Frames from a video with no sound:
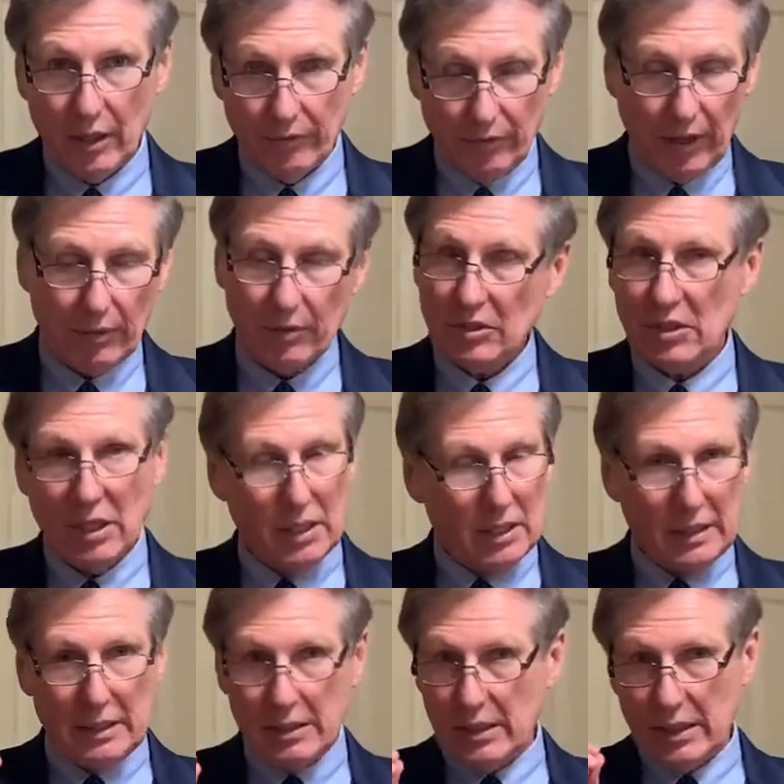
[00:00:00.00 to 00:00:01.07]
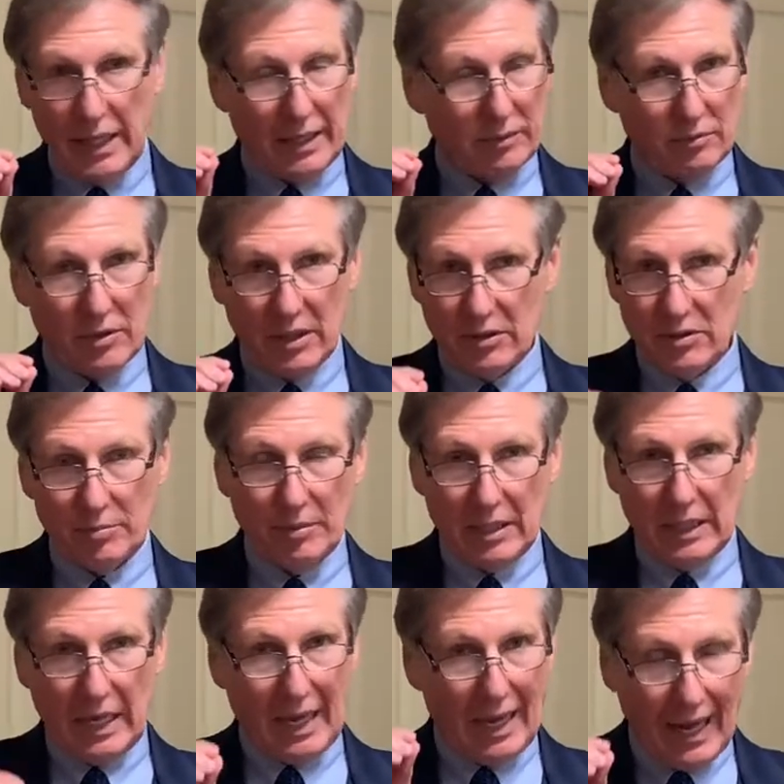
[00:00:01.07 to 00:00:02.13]
virus. That doesn't
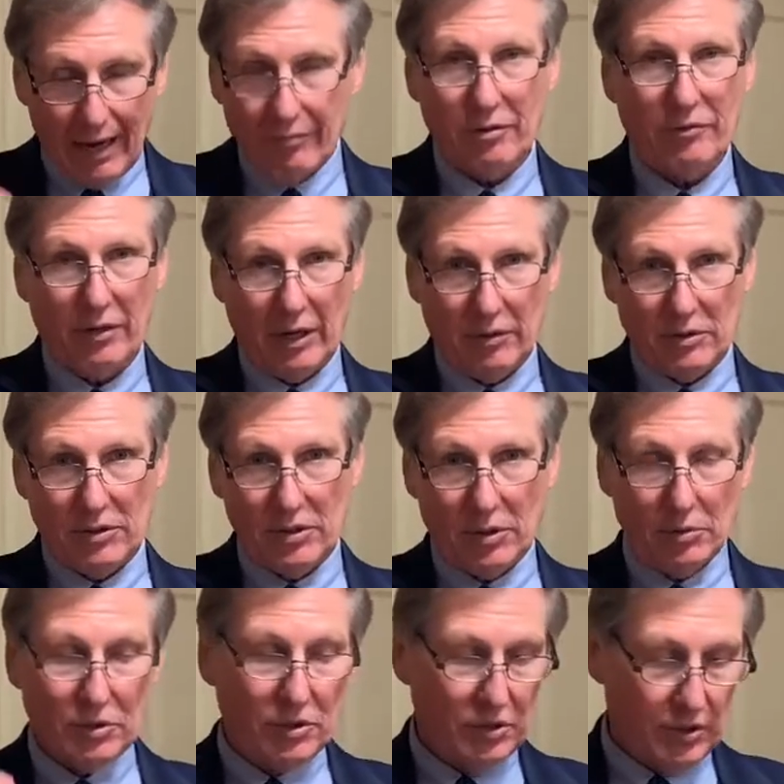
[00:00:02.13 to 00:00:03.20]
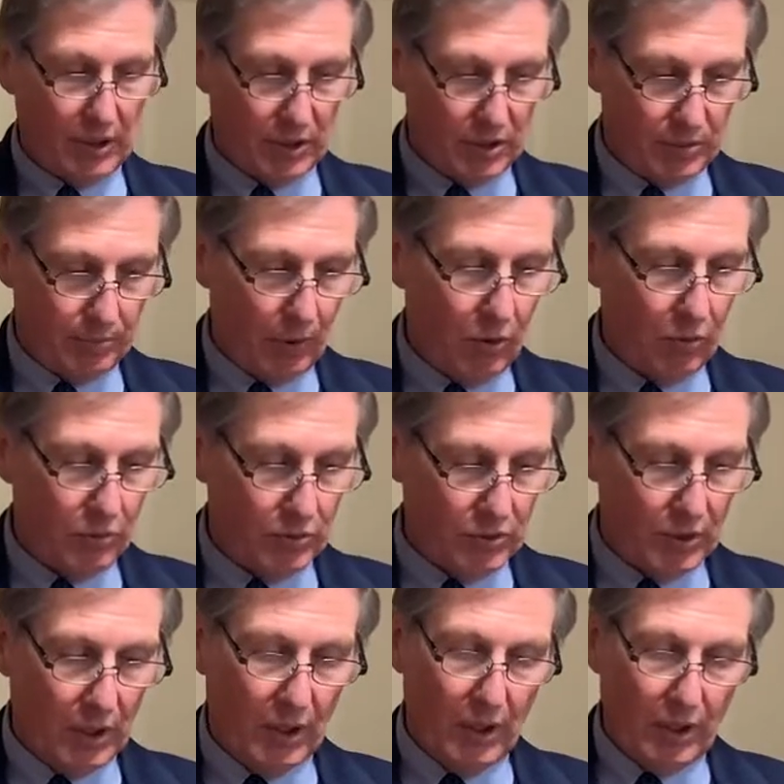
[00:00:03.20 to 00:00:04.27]
mean they have the virus, they were just exposed.
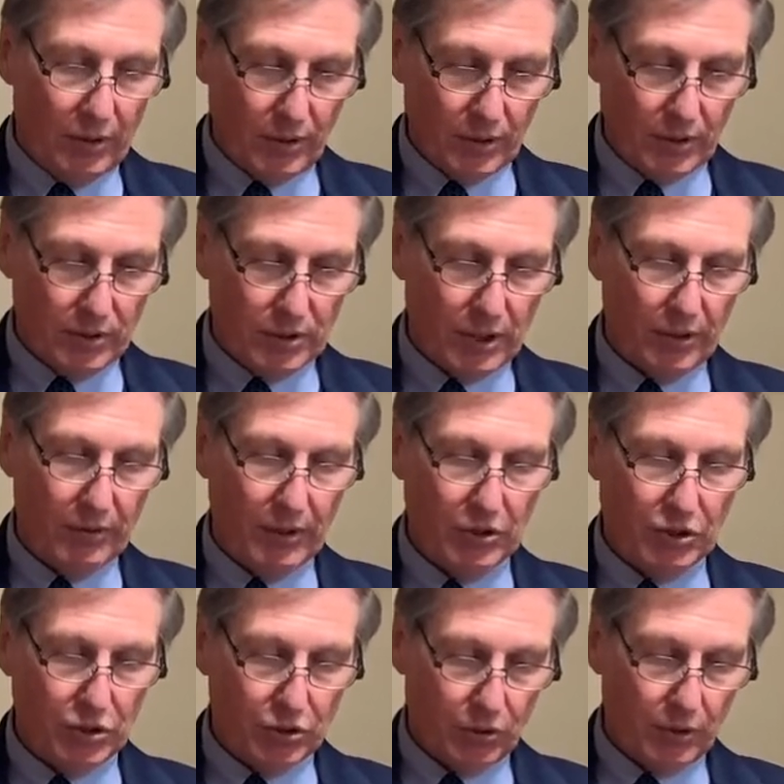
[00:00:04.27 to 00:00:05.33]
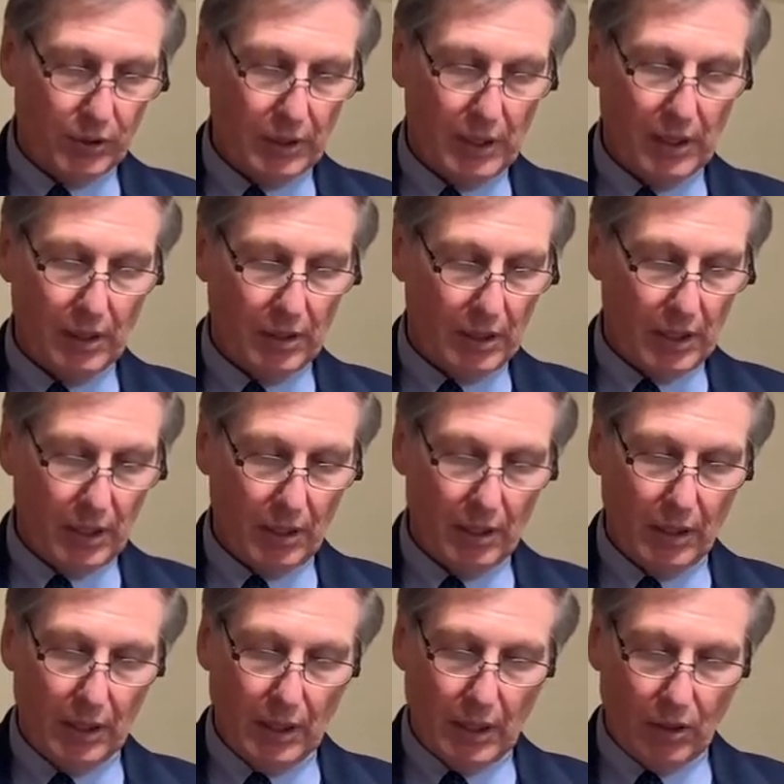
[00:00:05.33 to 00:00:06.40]
They're considering shortening the
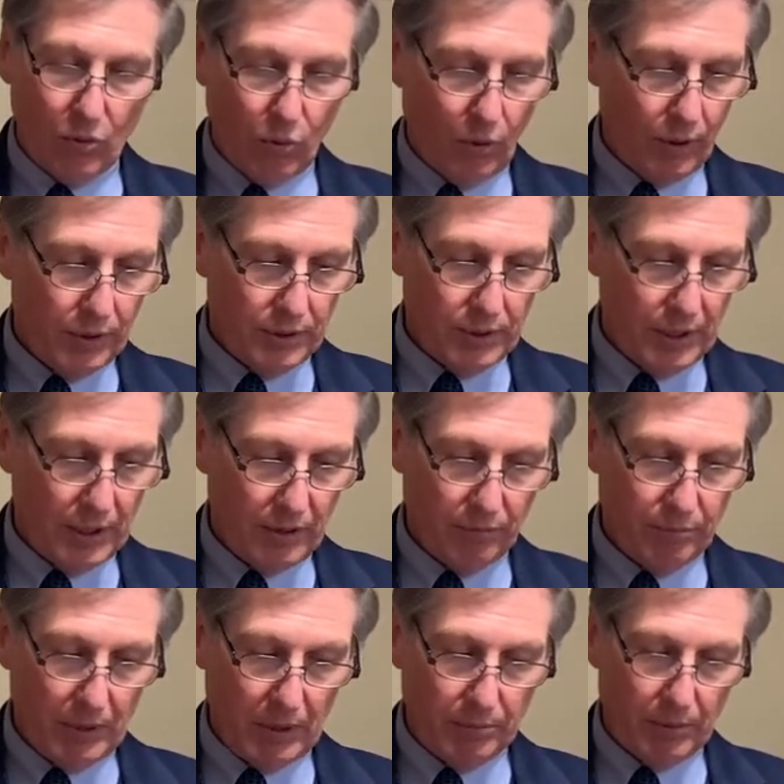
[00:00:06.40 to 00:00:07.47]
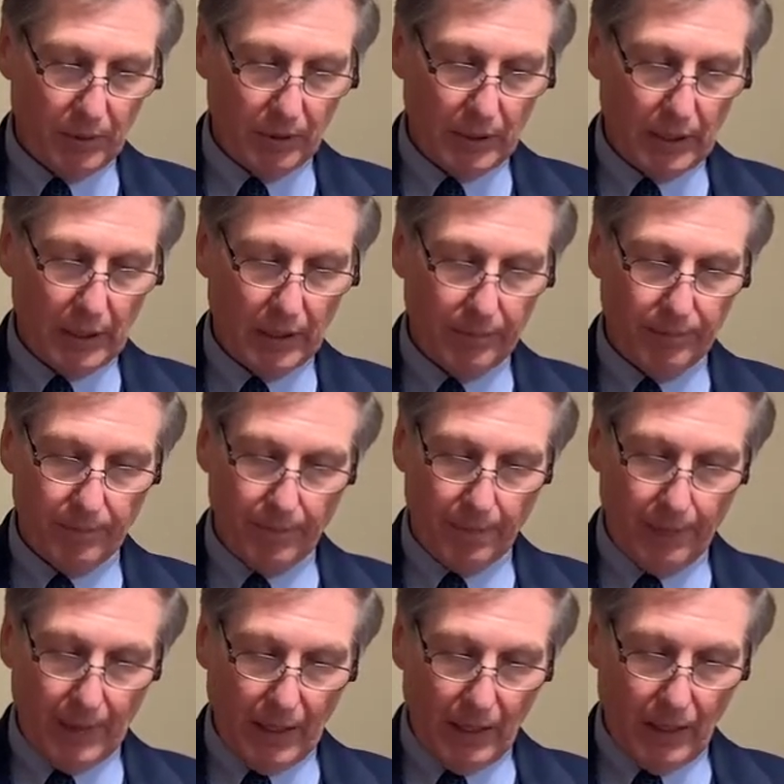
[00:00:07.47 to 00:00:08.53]
quarantine of people
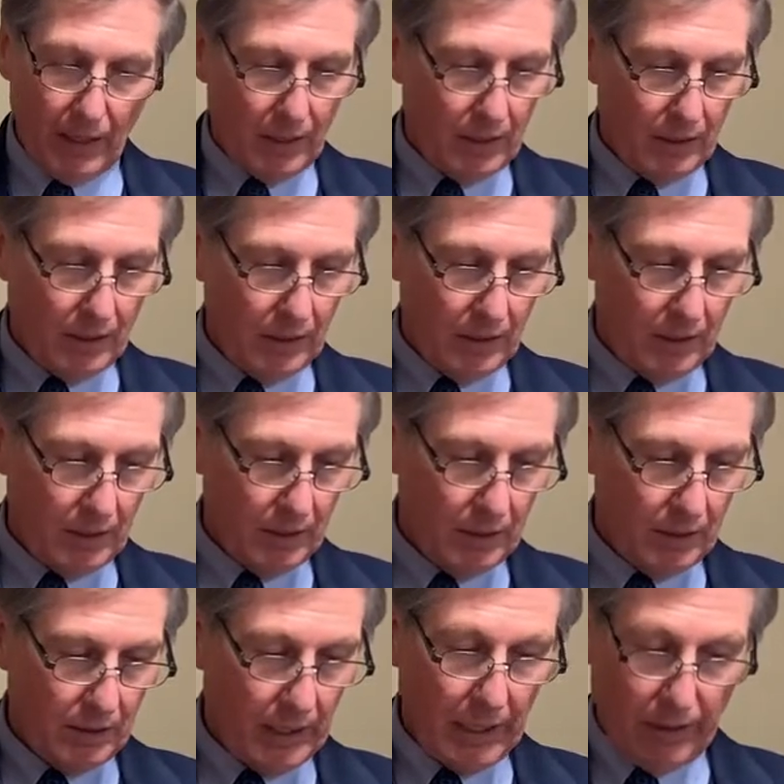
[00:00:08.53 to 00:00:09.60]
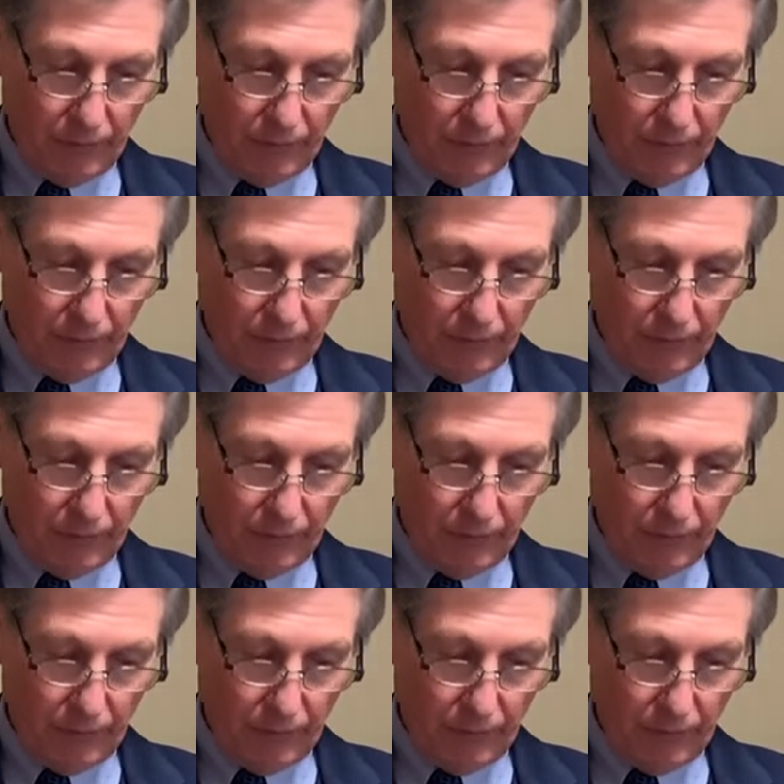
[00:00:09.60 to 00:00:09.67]
for